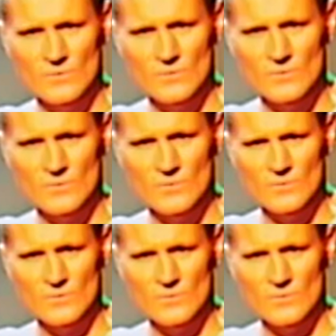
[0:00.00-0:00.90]

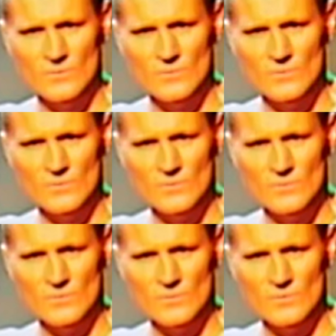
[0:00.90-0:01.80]

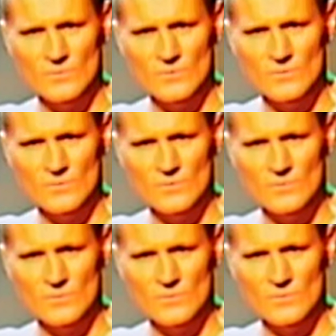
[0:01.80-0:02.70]

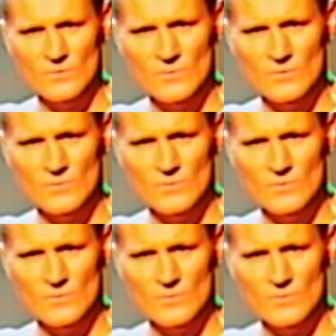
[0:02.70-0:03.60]

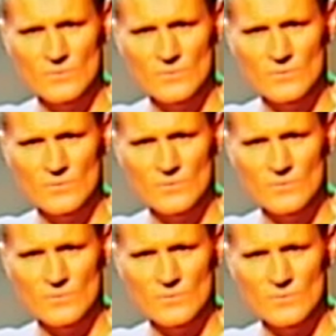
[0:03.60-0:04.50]

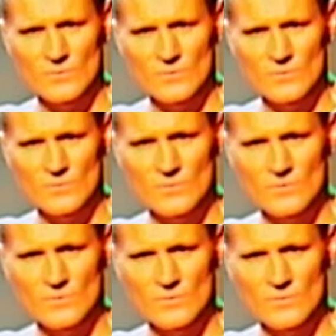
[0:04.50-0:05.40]

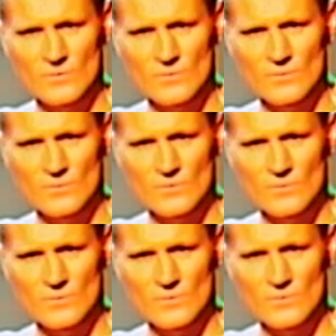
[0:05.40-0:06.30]

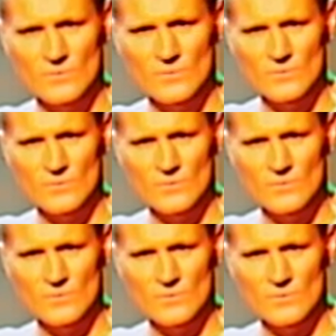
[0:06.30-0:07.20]

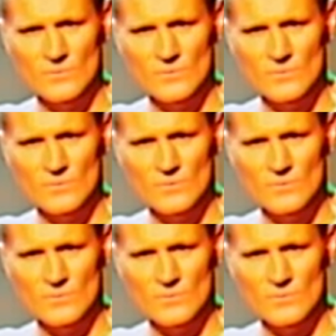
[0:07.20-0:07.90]
[no speech]